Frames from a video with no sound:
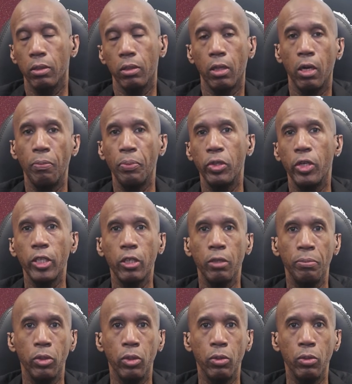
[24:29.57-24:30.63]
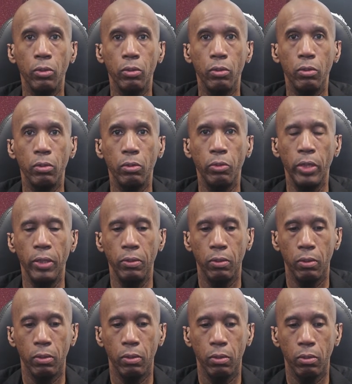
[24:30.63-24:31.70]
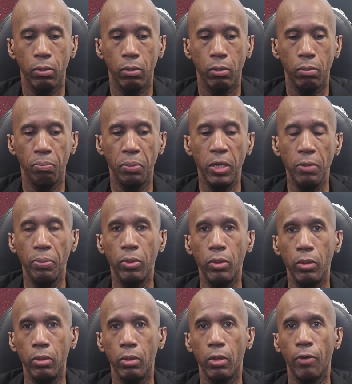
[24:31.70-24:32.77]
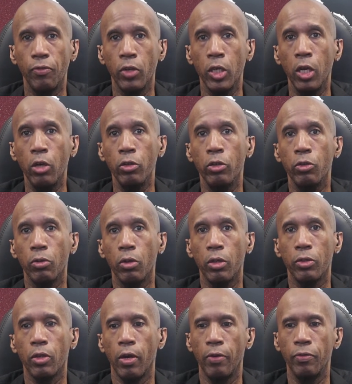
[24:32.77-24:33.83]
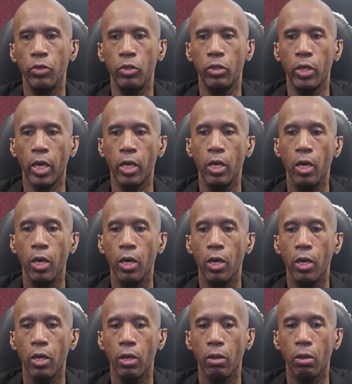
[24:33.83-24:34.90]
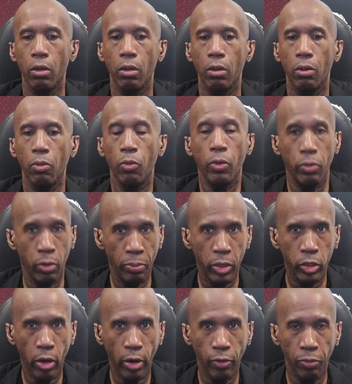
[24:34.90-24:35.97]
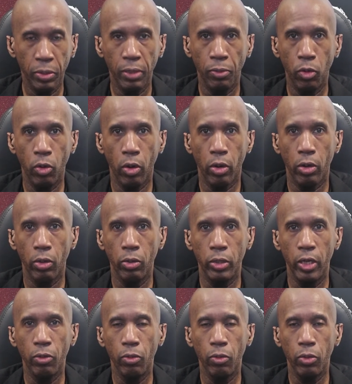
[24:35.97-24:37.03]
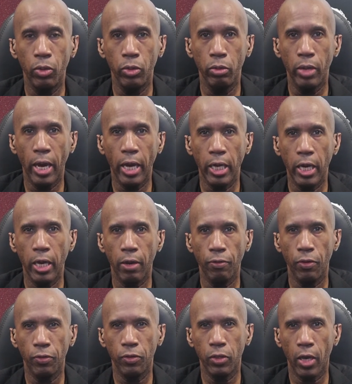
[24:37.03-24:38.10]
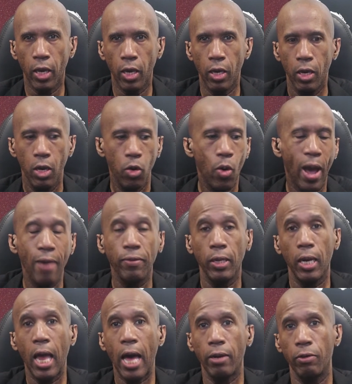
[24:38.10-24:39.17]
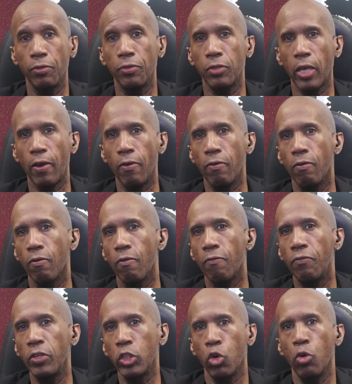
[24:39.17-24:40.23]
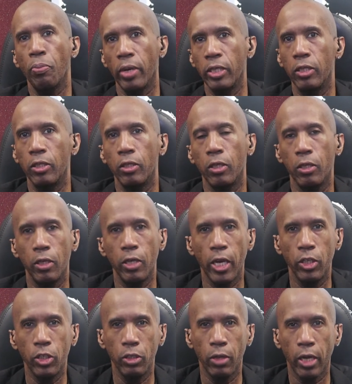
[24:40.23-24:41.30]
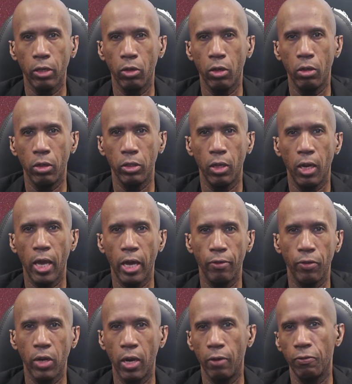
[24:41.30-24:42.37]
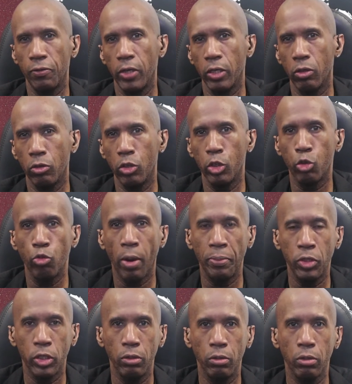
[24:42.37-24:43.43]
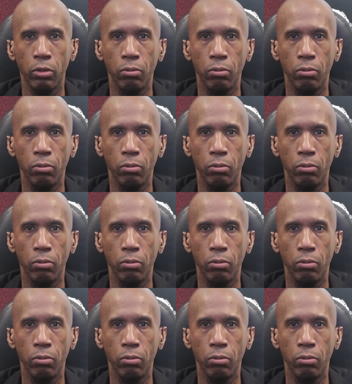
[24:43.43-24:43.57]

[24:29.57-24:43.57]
unpredictable when people of the lotus, of you say, the majority of people who do not have who have a lot of, say, physical presence in the nation that can cause a lot of conflict or disruptions.